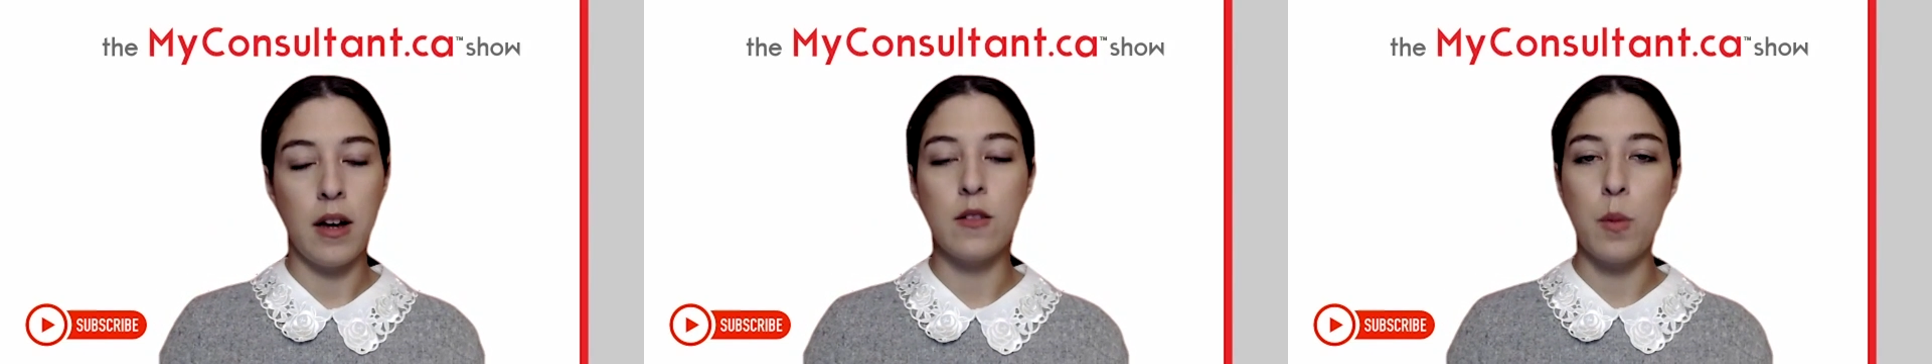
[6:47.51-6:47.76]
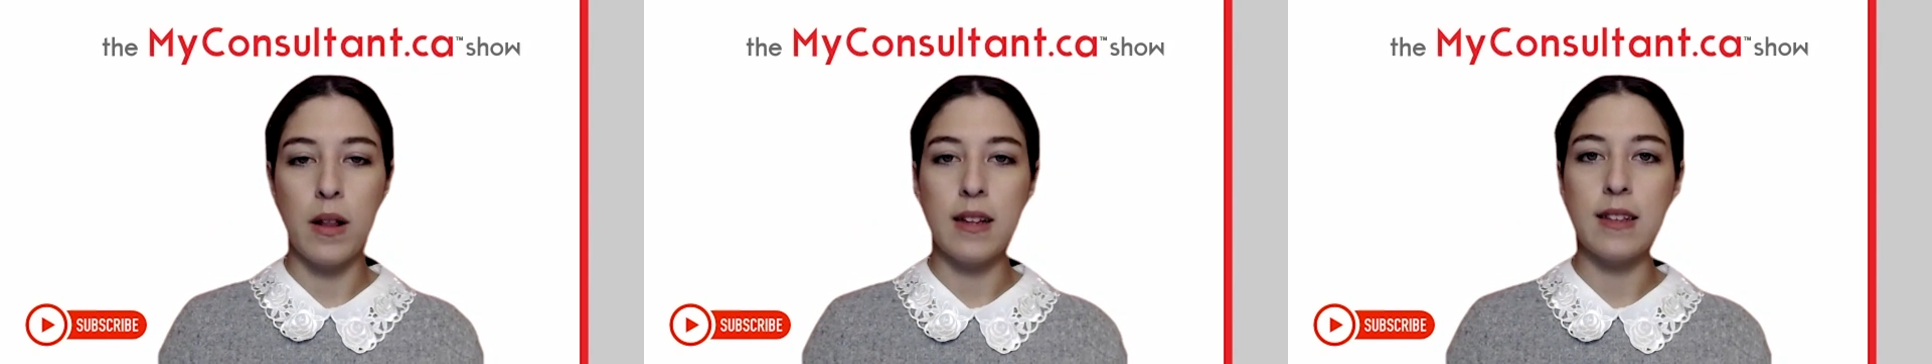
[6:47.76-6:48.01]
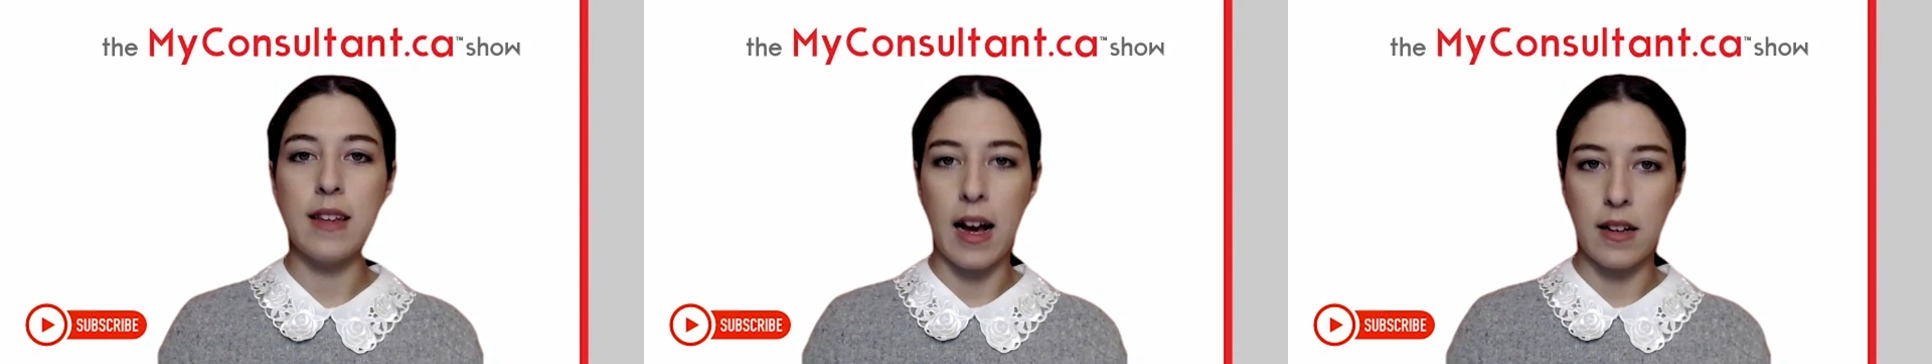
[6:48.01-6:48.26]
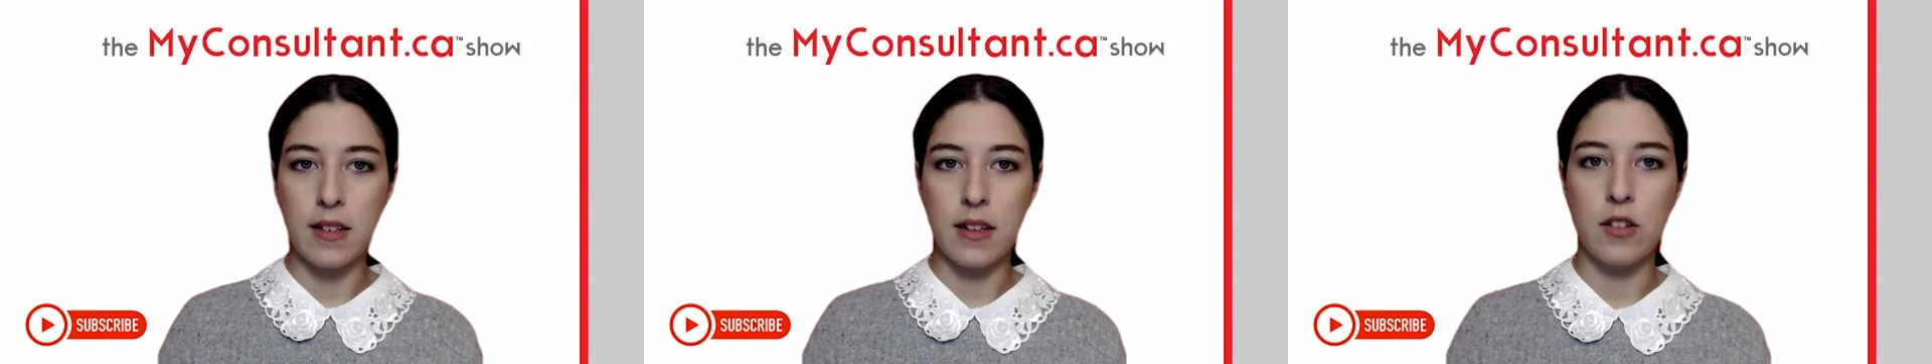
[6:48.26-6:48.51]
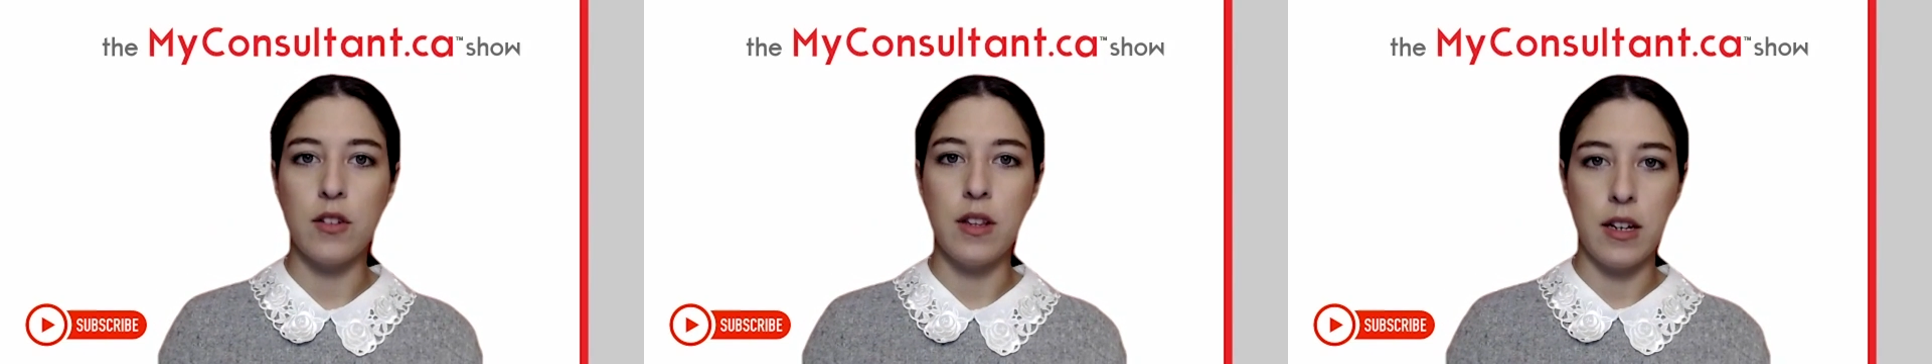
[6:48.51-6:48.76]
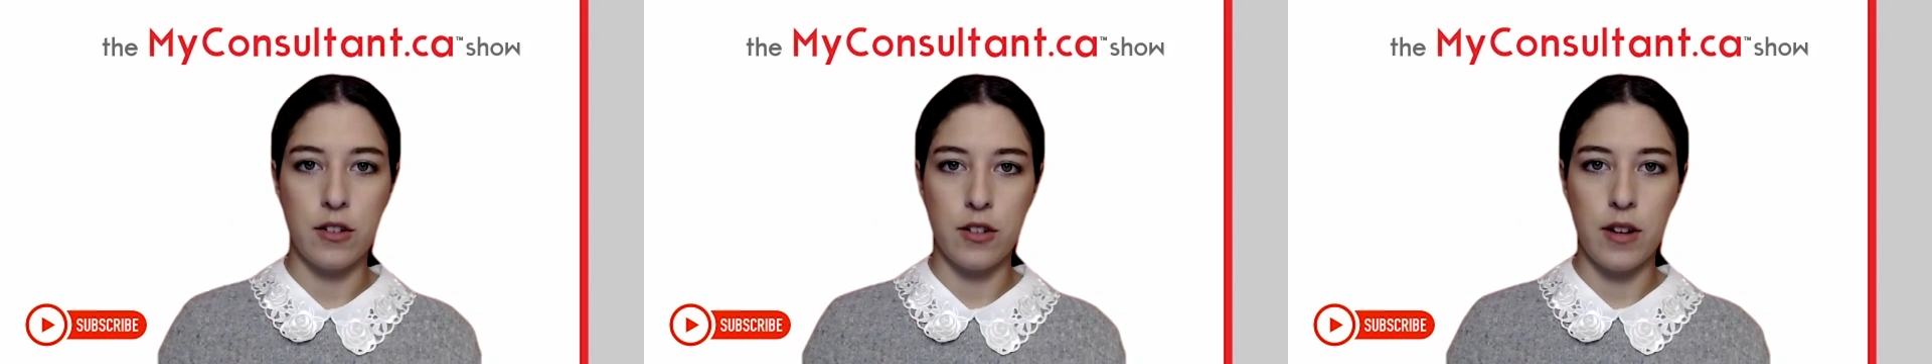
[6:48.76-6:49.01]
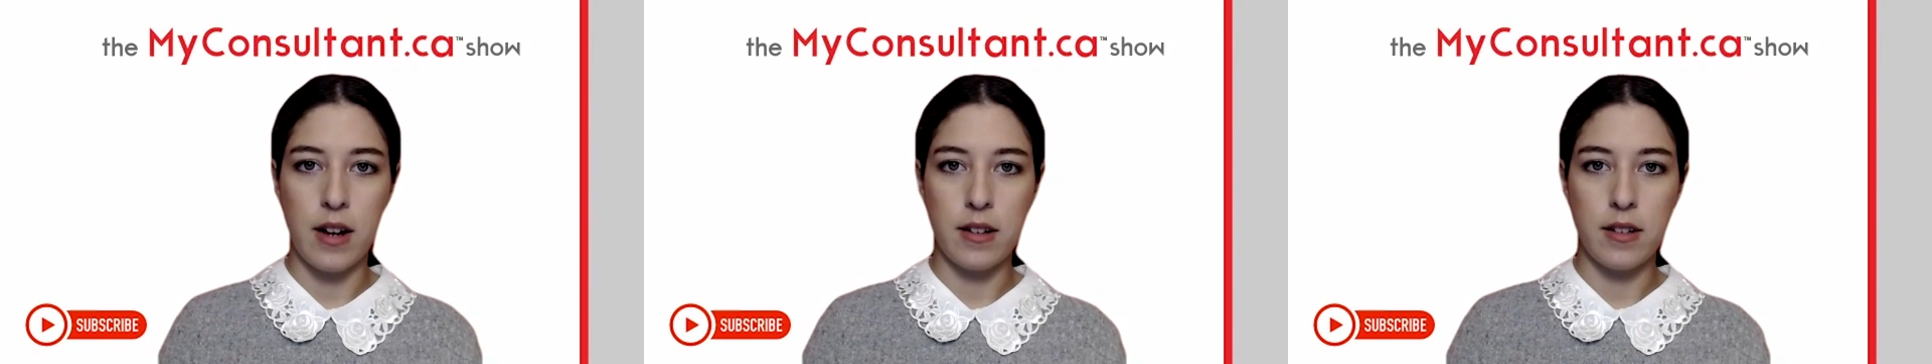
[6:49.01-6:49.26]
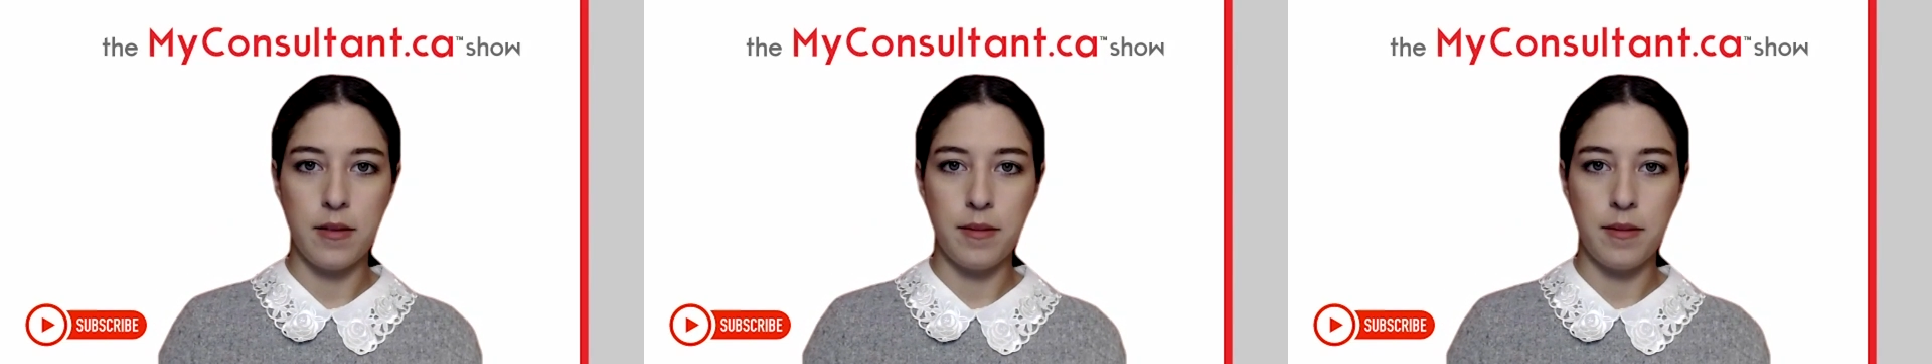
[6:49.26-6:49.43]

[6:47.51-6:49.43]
as well as access to the internet.